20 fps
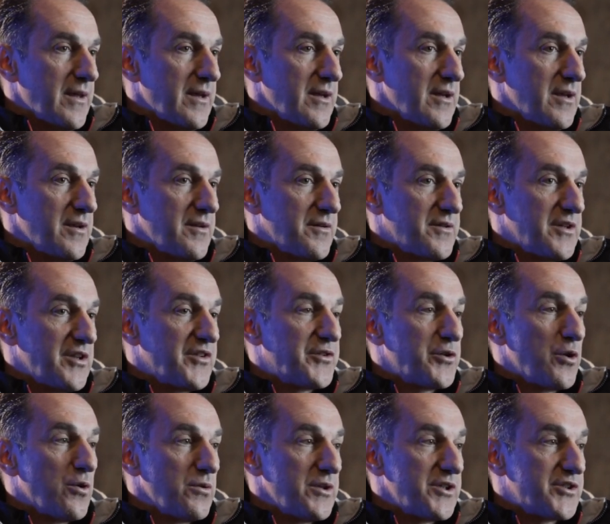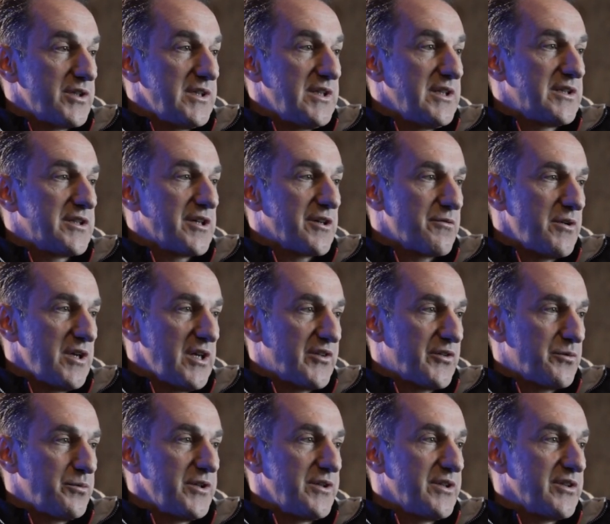And this knowledge
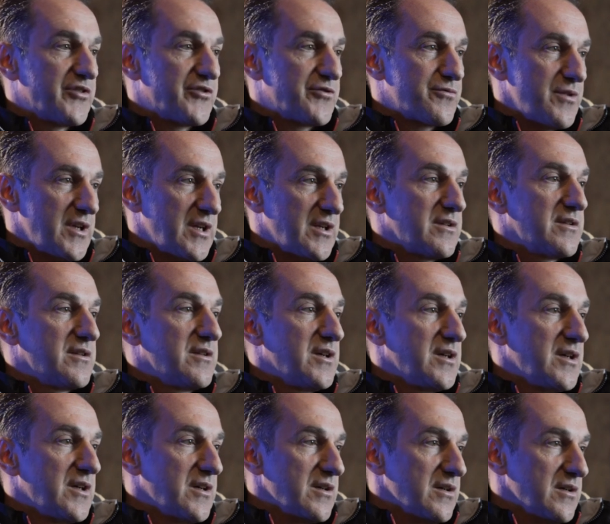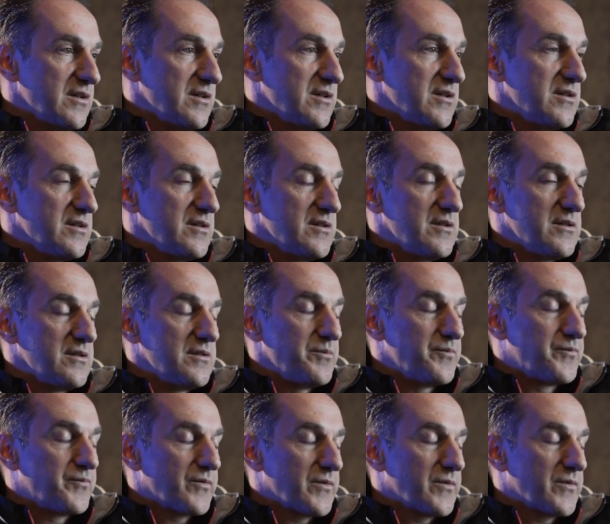integrates with the strength, uh,